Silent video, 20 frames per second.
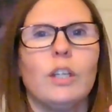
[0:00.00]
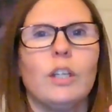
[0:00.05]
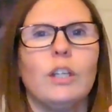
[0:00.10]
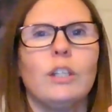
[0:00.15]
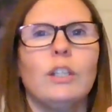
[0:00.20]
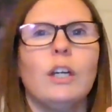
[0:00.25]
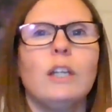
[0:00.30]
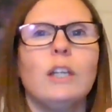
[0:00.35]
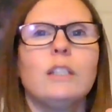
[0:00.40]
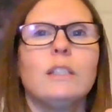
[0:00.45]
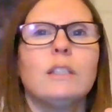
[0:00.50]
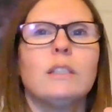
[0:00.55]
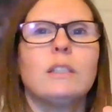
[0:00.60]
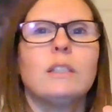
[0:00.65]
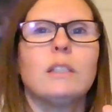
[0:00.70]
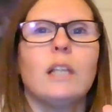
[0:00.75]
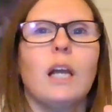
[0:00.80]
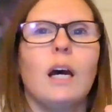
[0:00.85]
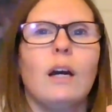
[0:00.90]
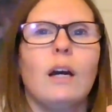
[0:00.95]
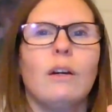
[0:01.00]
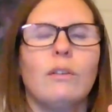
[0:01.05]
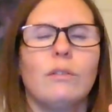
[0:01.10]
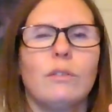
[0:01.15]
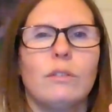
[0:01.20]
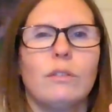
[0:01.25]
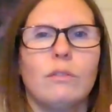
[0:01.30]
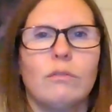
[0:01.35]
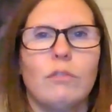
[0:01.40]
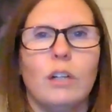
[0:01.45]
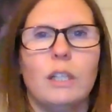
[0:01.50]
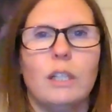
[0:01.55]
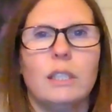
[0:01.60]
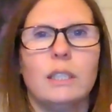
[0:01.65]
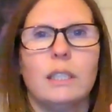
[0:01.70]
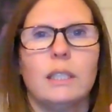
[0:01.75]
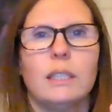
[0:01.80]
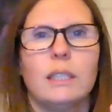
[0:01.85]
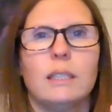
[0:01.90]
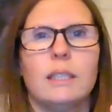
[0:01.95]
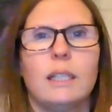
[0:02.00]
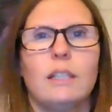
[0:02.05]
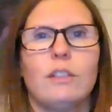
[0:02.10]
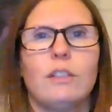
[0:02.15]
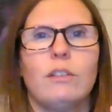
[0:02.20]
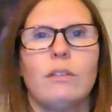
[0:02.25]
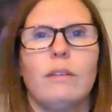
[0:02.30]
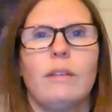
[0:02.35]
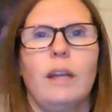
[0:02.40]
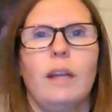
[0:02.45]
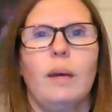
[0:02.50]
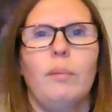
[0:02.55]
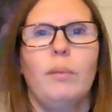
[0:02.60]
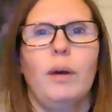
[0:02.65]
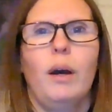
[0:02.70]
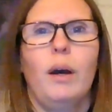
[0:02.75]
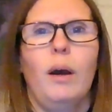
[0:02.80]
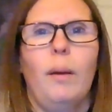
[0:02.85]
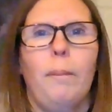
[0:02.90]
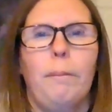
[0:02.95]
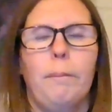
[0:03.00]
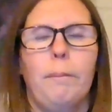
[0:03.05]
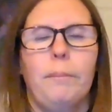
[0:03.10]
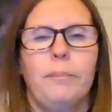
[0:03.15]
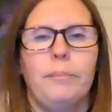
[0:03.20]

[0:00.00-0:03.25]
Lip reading: Nice and slow, right in the centre of that palm.